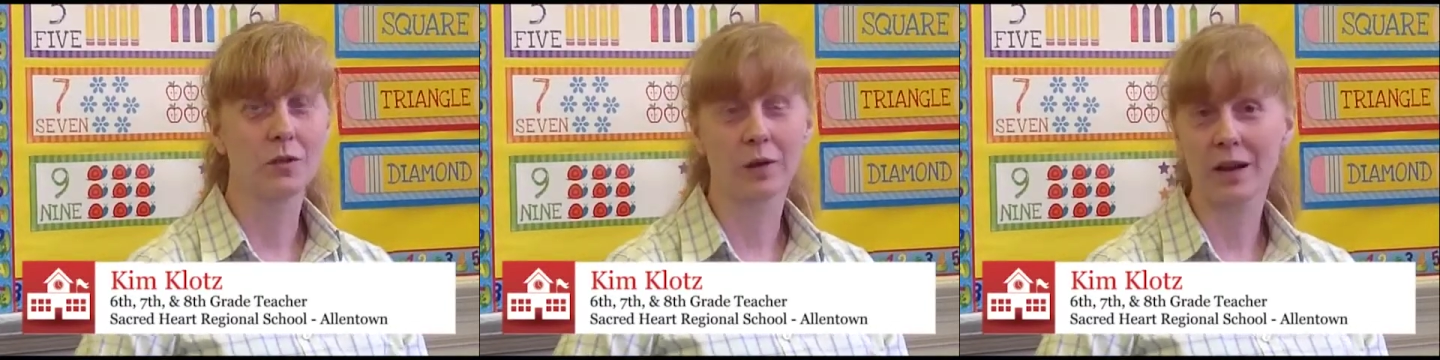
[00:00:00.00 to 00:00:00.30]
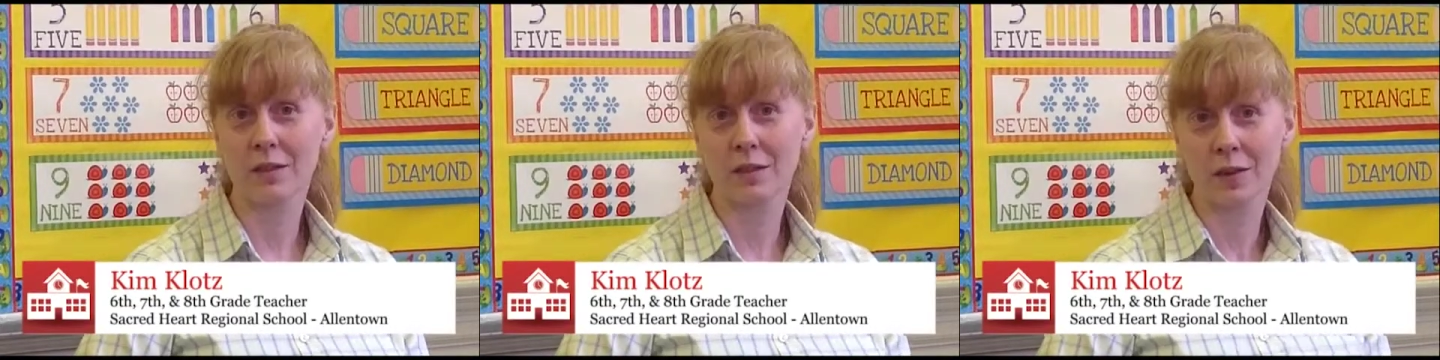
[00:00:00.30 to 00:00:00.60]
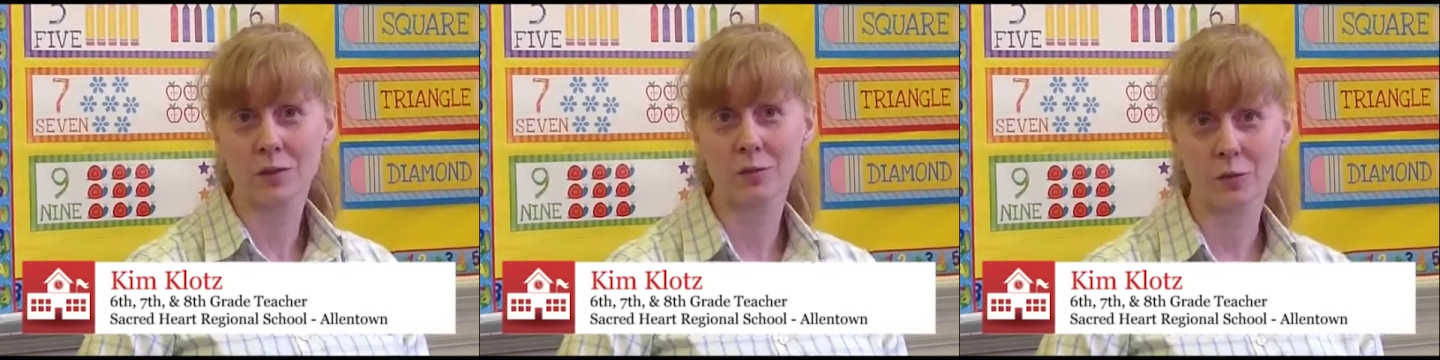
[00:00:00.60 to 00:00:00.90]
great
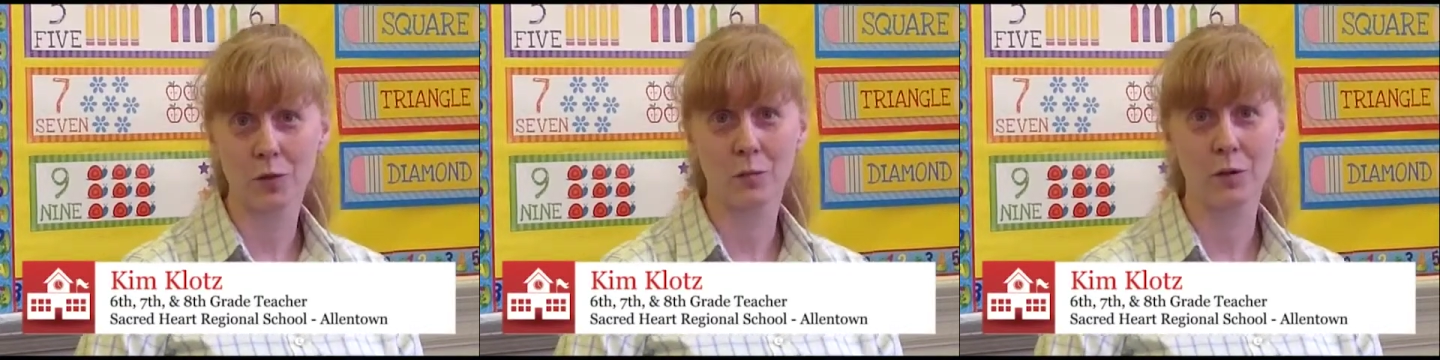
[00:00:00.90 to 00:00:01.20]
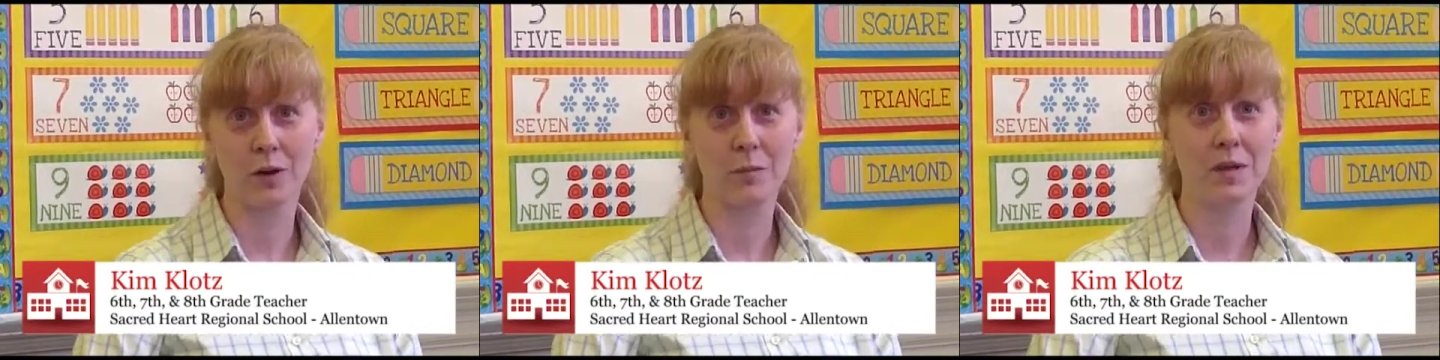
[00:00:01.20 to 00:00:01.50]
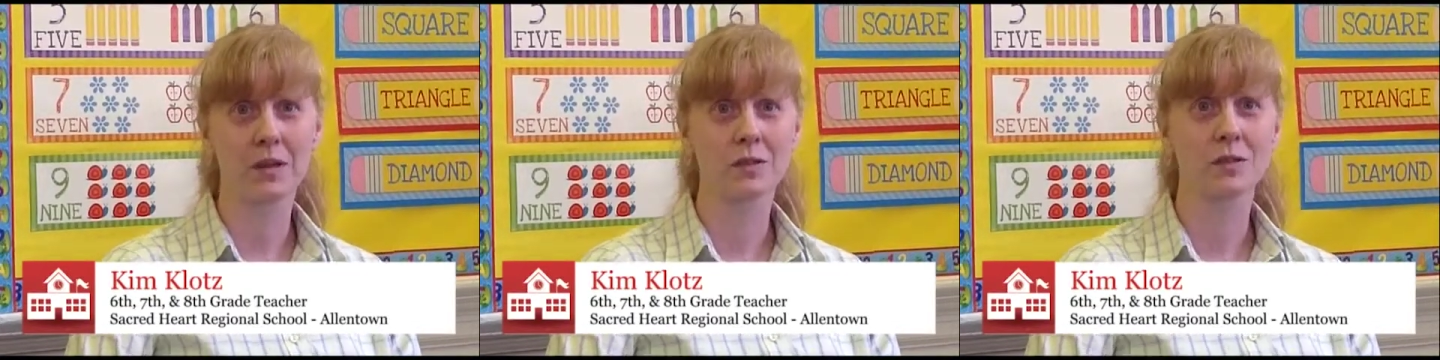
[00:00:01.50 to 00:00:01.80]
things for the community
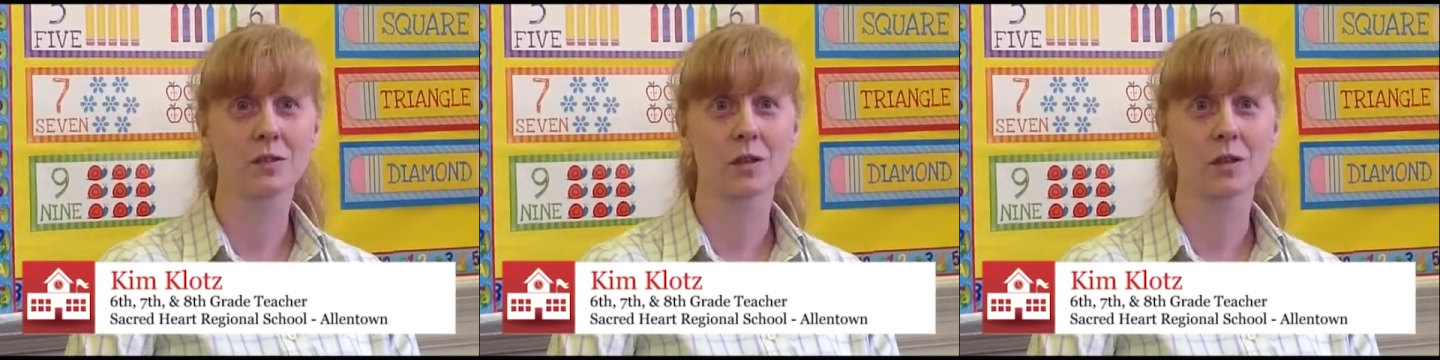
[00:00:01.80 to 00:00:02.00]
because